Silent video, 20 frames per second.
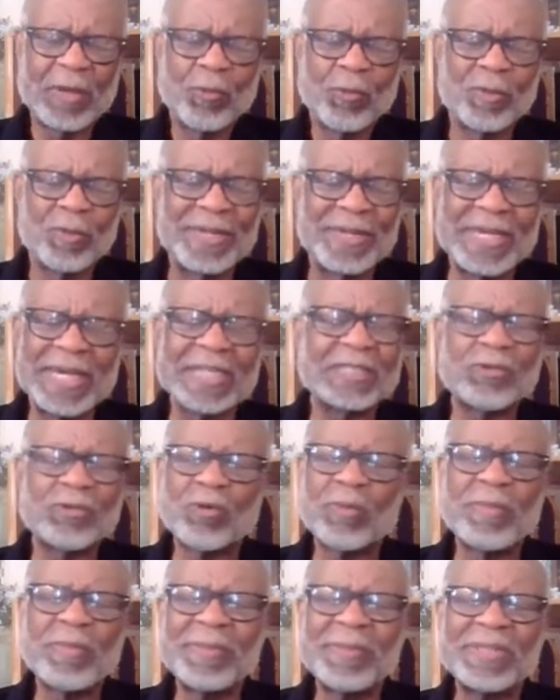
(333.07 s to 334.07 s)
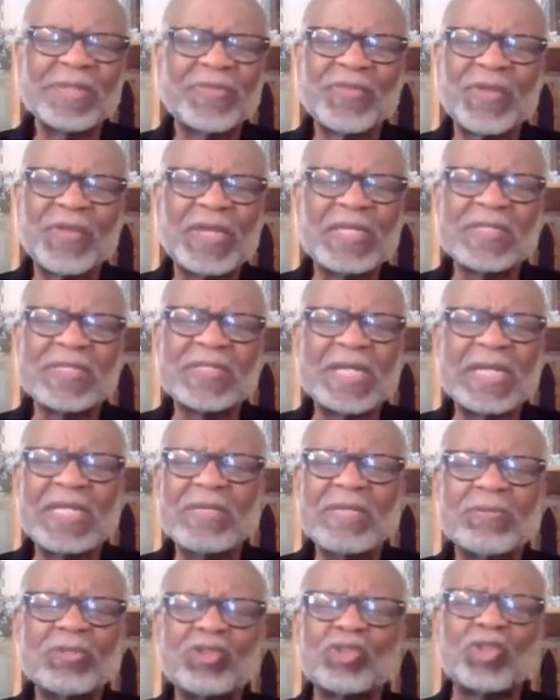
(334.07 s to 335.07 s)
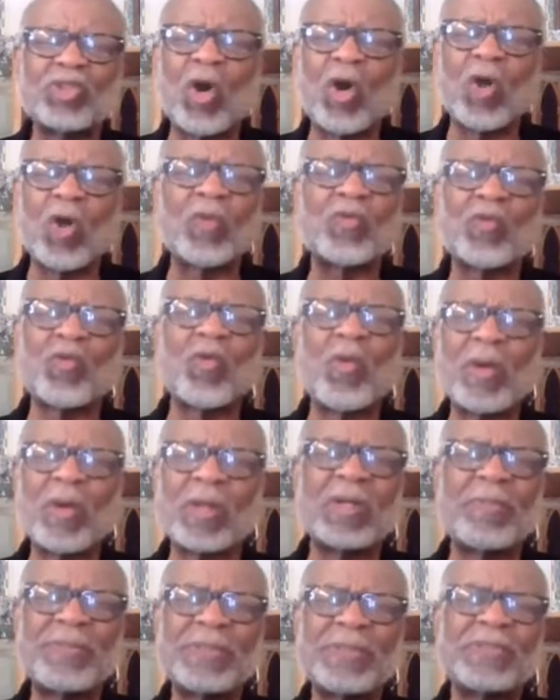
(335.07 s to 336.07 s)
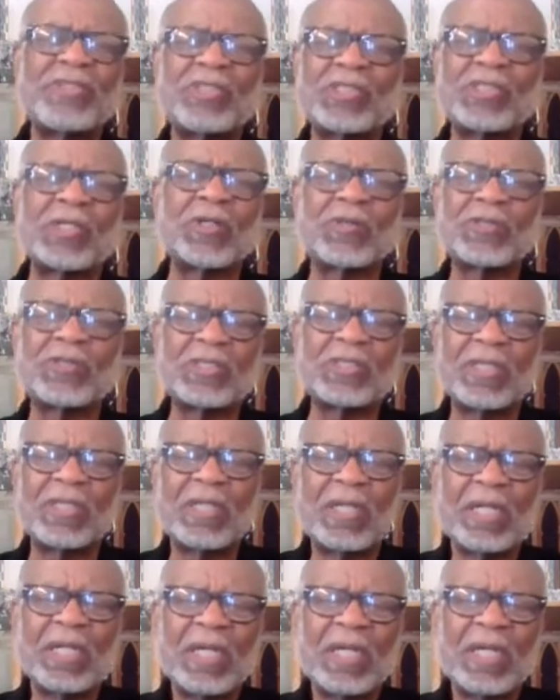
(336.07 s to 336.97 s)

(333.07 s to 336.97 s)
would begin to remember the things that he was taught growing up in church.